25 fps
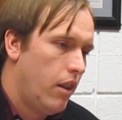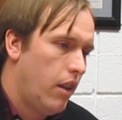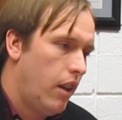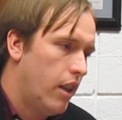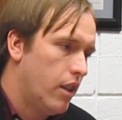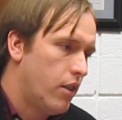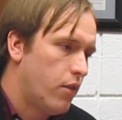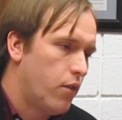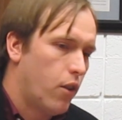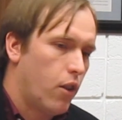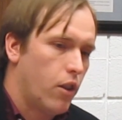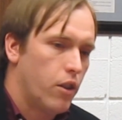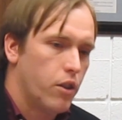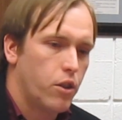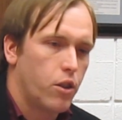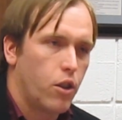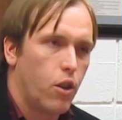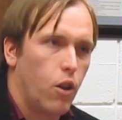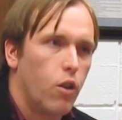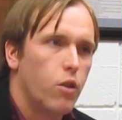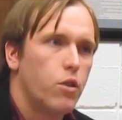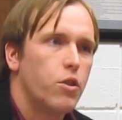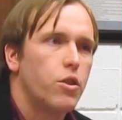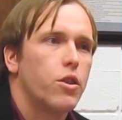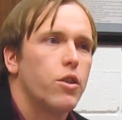as far as
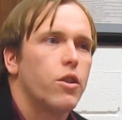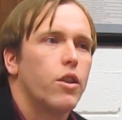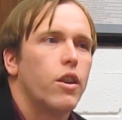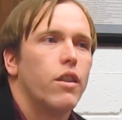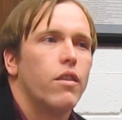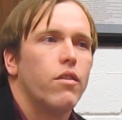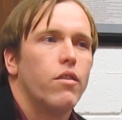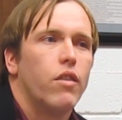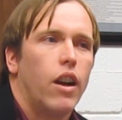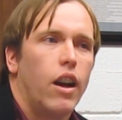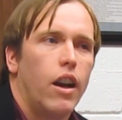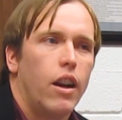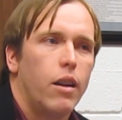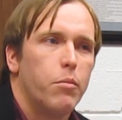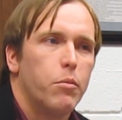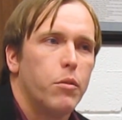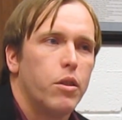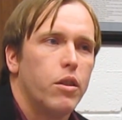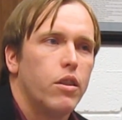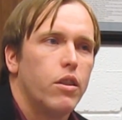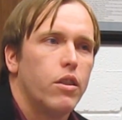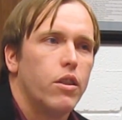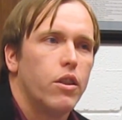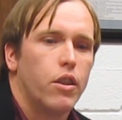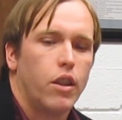culture,
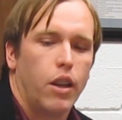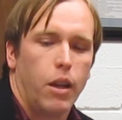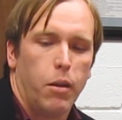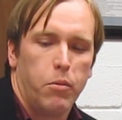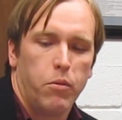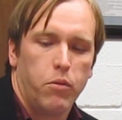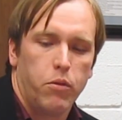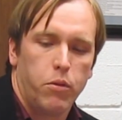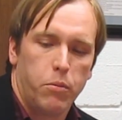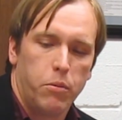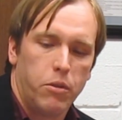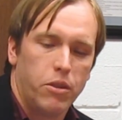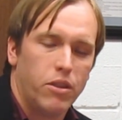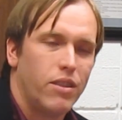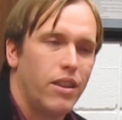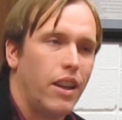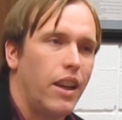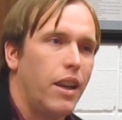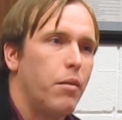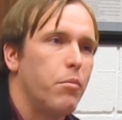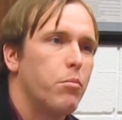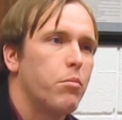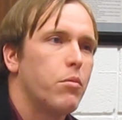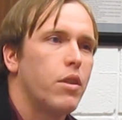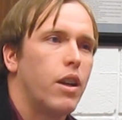environment, they're coming from the
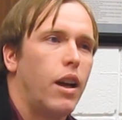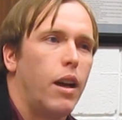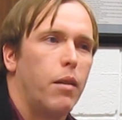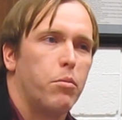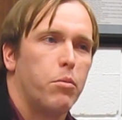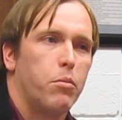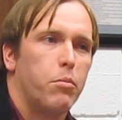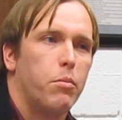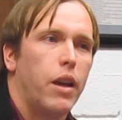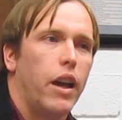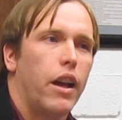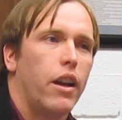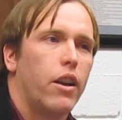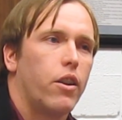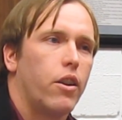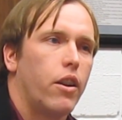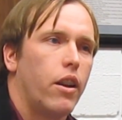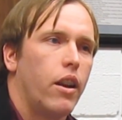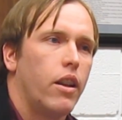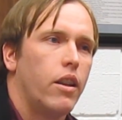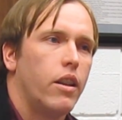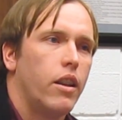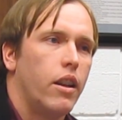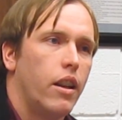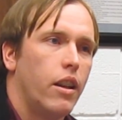same type of
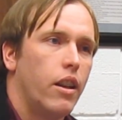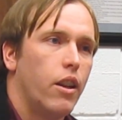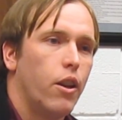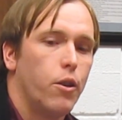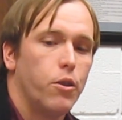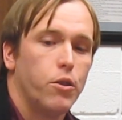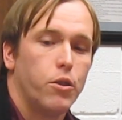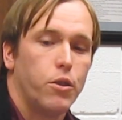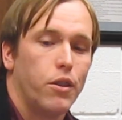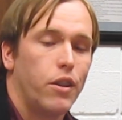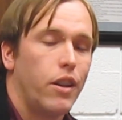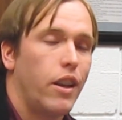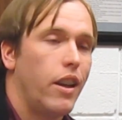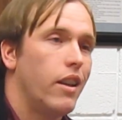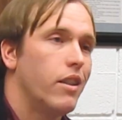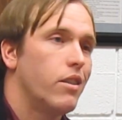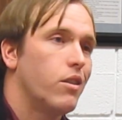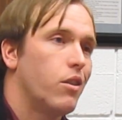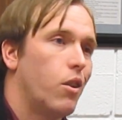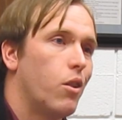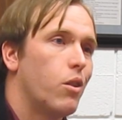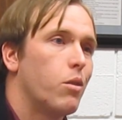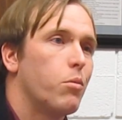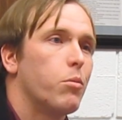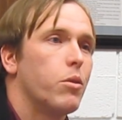background. And those are kids
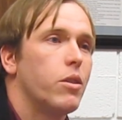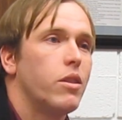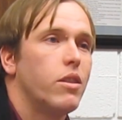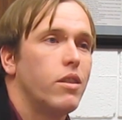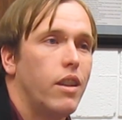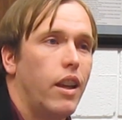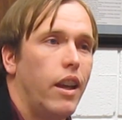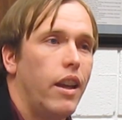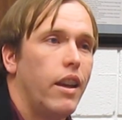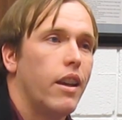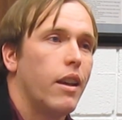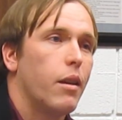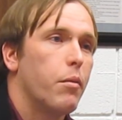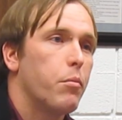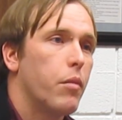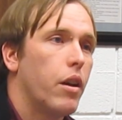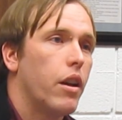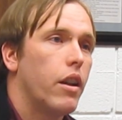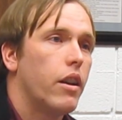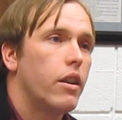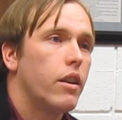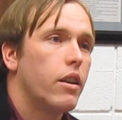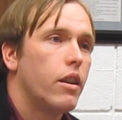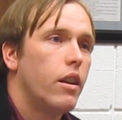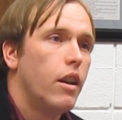that ultimately stay and get
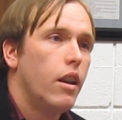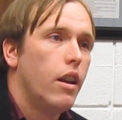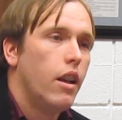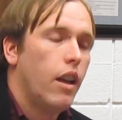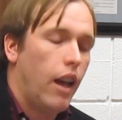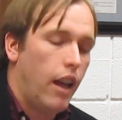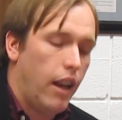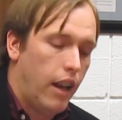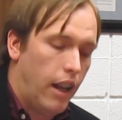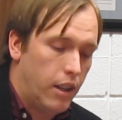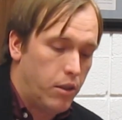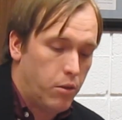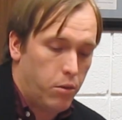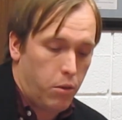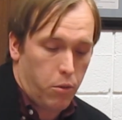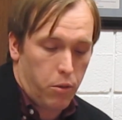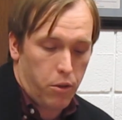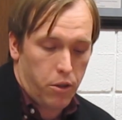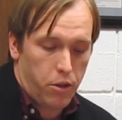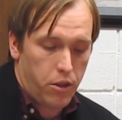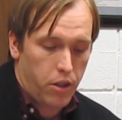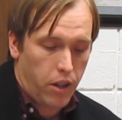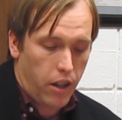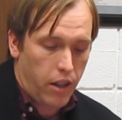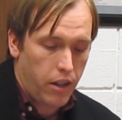better. And that's what
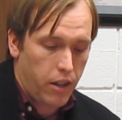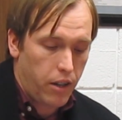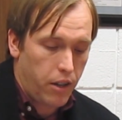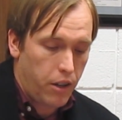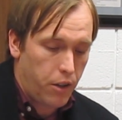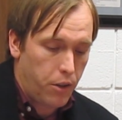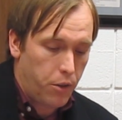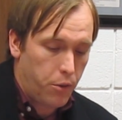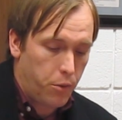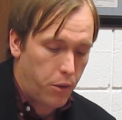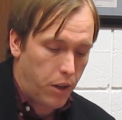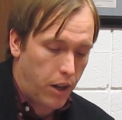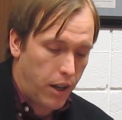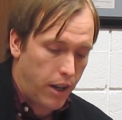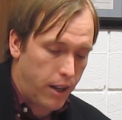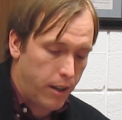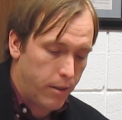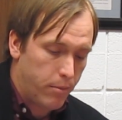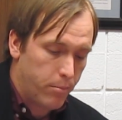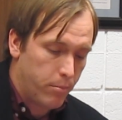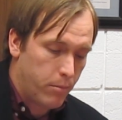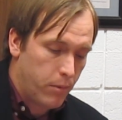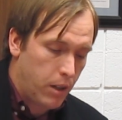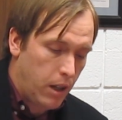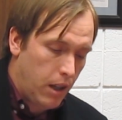we're trying to do.
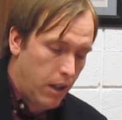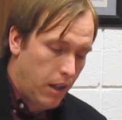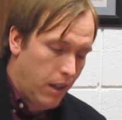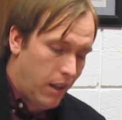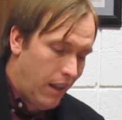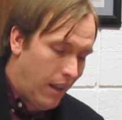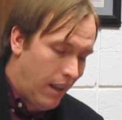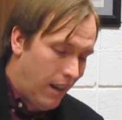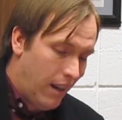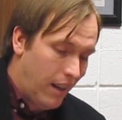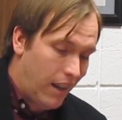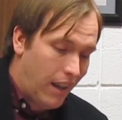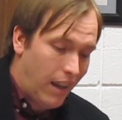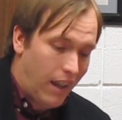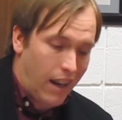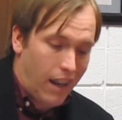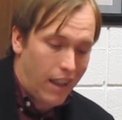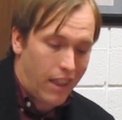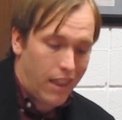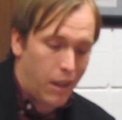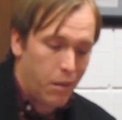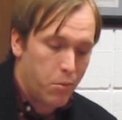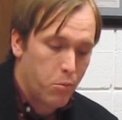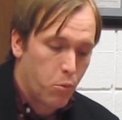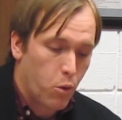And again,
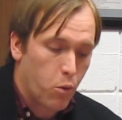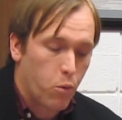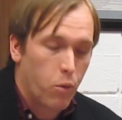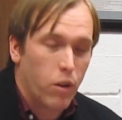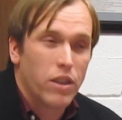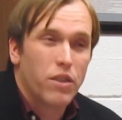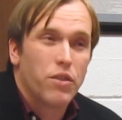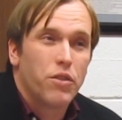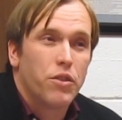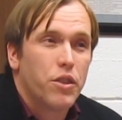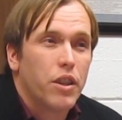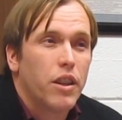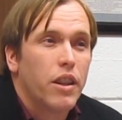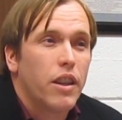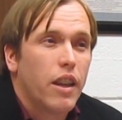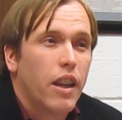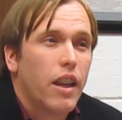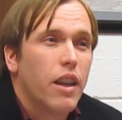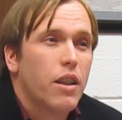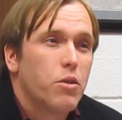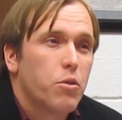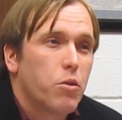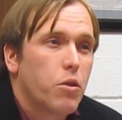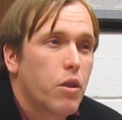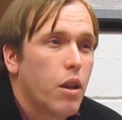I think more West Virginia
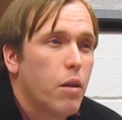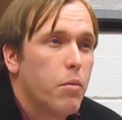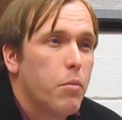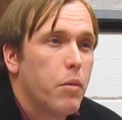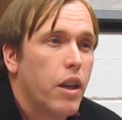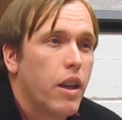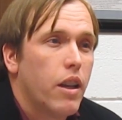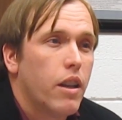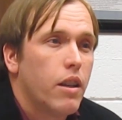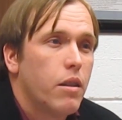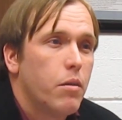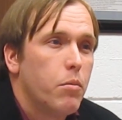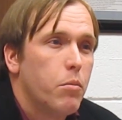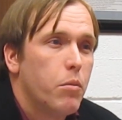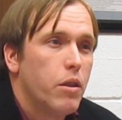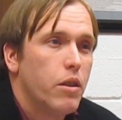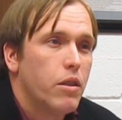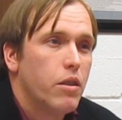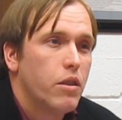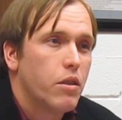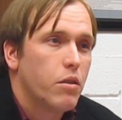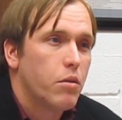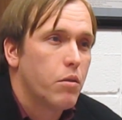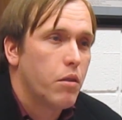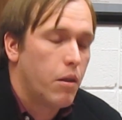kids will come in. But
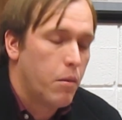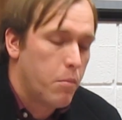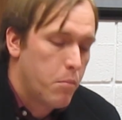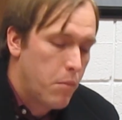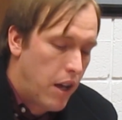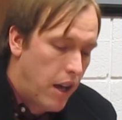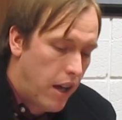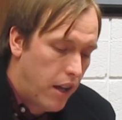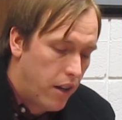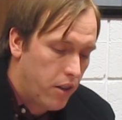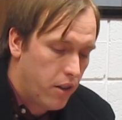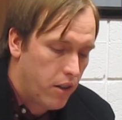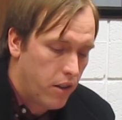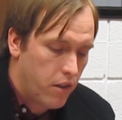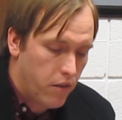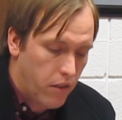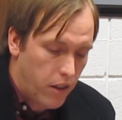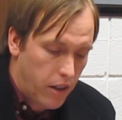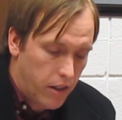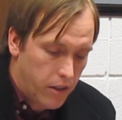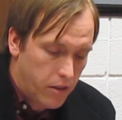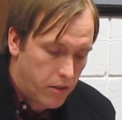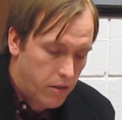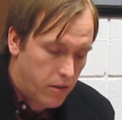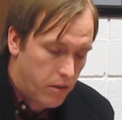just a matter of
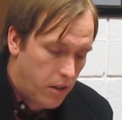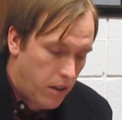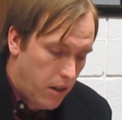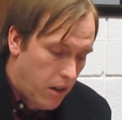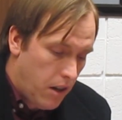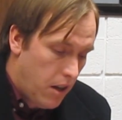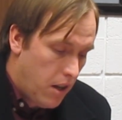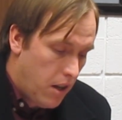us